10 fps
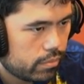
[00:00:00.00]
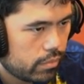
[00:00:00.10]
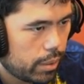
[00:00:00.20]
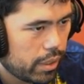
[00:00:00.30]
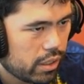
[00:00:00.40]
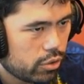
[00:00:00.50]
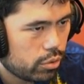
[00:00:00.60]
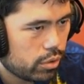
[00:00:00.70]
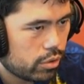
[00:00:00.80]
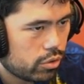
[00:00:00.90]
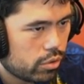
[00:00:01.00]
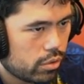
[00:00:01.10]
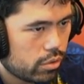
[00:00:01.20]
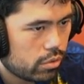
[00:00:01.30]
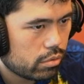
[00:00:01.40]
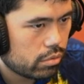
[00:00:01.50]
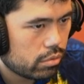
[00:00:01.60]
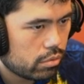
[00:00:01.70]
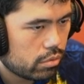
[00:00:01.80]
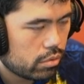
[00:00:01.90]
Maybe I can do a
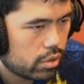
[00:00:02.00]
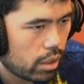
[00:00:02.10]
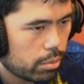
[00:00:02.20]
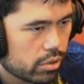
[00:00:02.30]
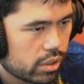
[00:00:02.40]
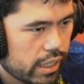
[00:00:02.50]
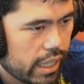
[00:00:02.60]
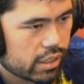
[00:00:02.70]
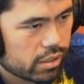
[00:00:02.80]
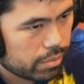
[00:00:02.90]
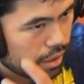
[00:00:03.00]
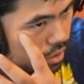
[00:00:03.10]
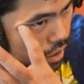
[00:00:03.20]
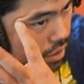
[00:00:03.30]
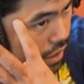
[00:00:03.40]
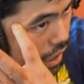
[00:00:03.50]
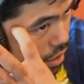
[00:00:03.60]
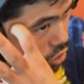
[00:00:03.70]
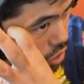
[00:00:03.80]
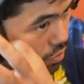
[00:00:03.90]
double sack somehow. Can I sack
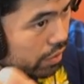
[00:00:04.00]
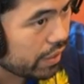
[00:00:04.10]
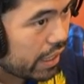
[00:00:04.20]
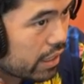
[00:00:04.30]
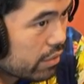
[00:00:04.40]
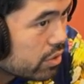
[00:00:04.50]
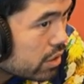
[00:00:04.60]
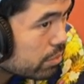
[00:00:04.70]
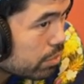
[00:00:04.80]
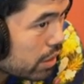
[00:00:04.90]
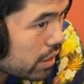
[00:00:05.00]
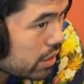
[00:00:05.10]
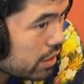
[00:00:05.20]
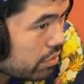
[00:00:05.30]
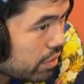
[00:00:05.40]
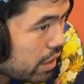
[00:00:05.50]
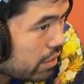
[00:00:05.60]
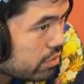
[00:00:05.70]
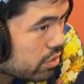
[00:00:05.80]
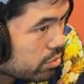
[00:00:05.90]
on g5 and f6 and play like
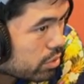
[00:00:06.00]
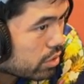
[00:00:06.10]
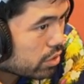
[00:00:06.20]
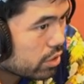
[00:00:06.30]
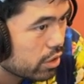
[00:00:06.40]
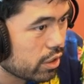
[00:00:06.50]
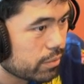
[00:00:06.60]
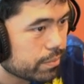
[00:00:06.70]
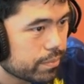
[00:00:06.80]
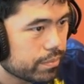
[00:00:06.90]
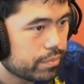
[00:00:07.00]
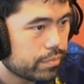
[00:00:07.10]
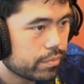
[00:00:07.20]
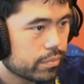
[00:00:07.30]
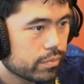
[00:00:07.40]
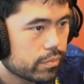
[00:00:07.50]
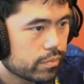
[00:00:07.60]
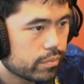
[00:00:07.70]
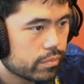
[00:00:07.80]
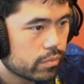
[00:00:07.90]
d5? Doesn't really look good.
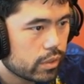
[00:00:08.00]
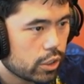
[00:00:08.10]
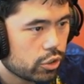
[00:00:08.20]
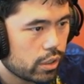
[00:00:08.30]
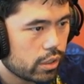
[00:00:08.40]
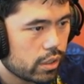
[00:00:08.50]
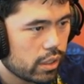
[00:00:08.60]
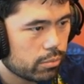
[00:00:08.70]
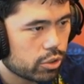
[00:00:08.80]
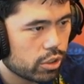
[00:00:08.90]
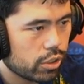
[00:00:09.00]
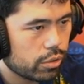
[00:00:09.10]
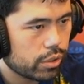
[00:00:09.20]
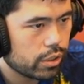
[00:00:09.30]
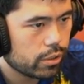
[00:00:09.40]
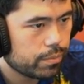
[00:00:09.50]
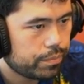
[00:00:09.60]
Actually, I think I'm just gonna go here.